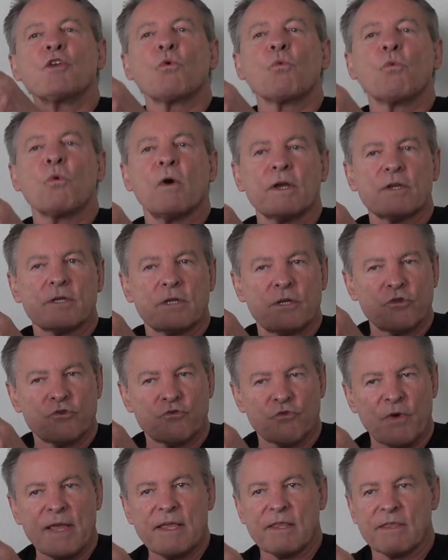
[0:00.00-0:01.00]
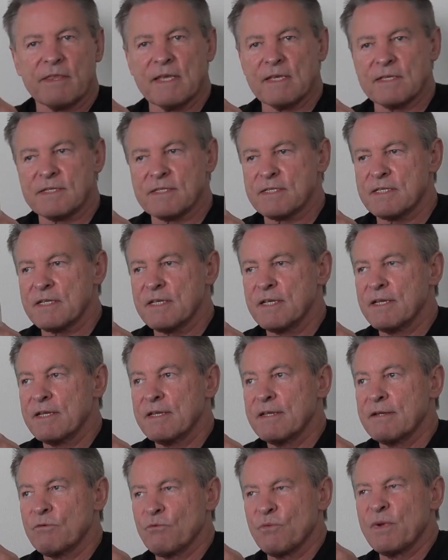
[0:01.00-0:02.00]
And you want to drink
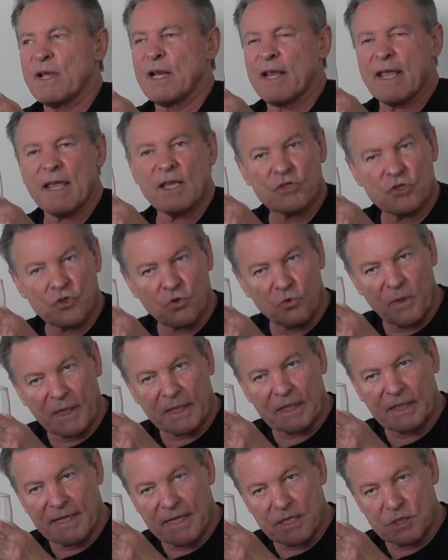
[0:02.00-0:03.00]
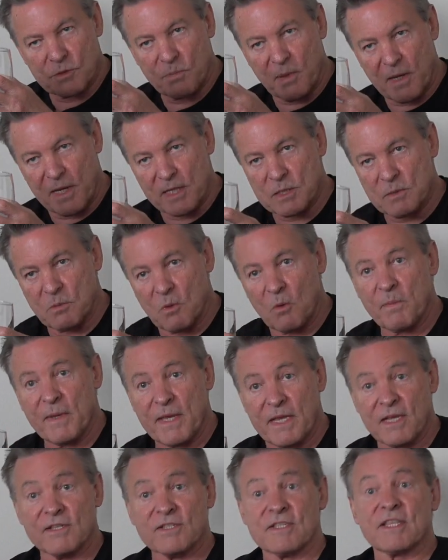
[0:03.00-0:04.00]
this really as quickly as
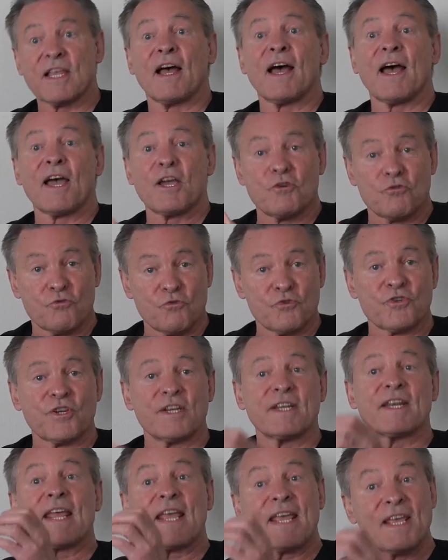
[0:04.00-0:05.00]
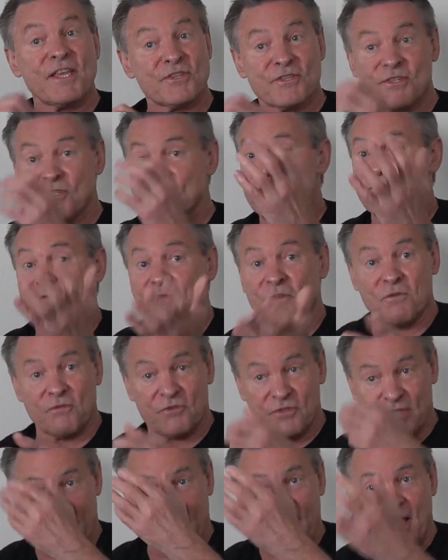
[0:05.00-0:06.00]
possible because the hydrogen is
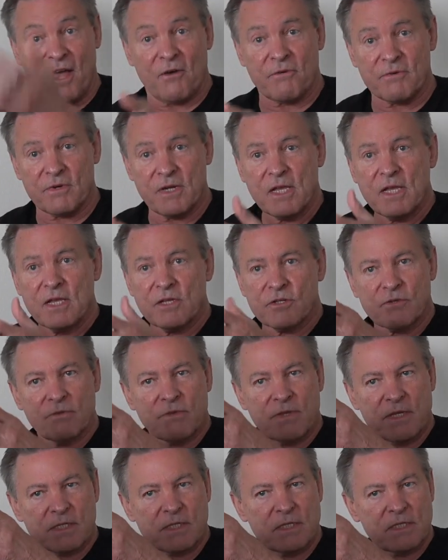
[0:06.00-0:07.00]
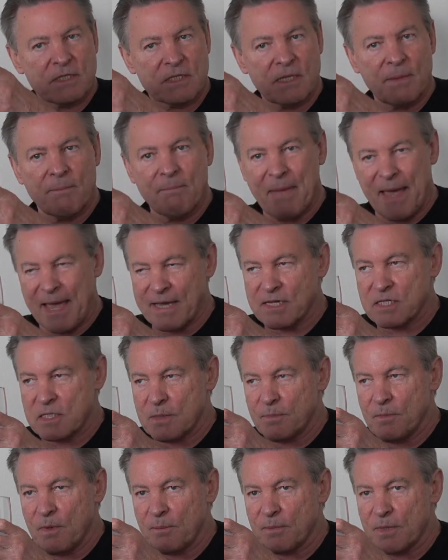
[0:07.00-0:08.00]
diffusing out. So this is the
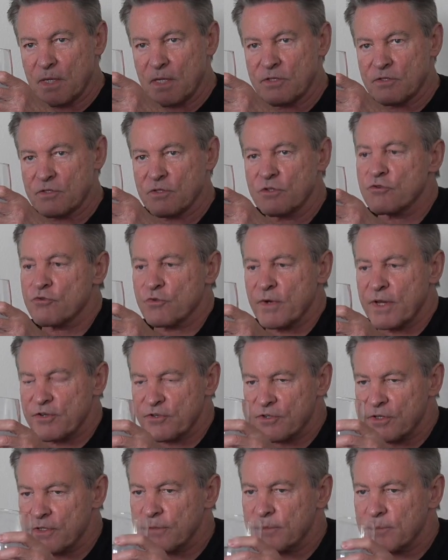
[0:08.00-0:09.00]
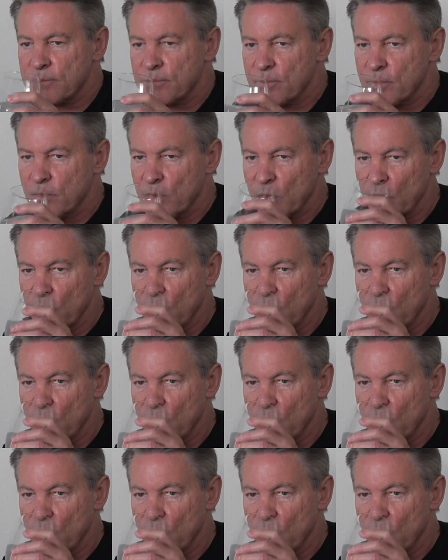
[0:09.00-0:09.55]
maximum concentration.